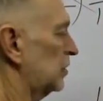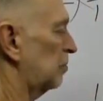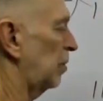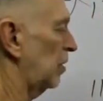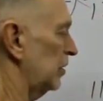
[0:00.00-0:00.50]

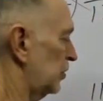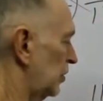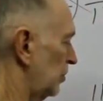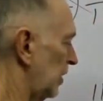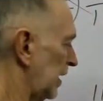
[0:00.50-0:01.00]
plus
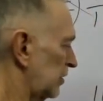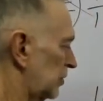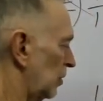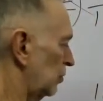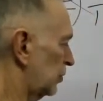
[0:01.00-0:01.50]
2x,
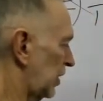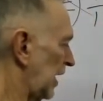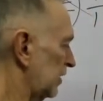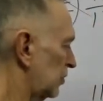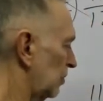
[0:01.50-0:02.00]
those
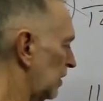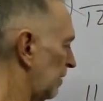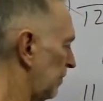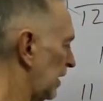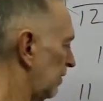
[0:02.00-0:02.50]
cancel.
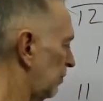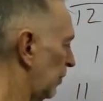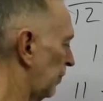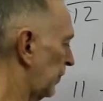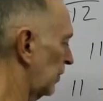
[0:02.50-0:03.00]
I'm left with
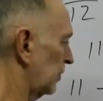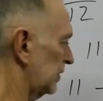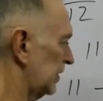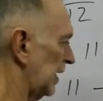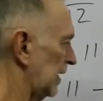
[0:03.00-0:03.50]

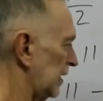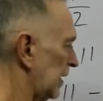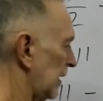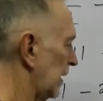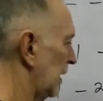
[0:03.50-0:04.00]
13
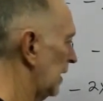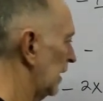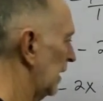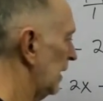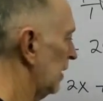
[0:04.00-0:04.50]

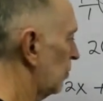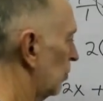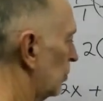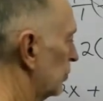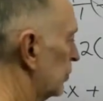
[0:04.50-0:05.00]

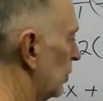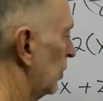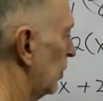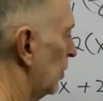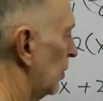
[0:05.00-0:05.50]
equals,
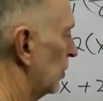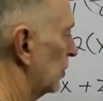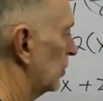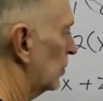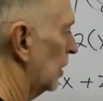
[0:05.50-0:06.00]

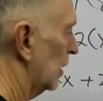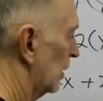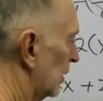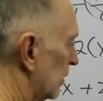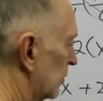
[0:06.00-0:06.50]
see,
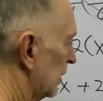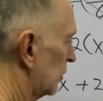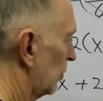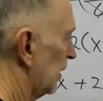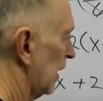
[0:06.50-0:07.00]

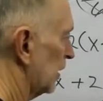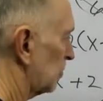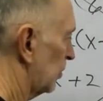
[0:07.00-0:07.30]
3x plus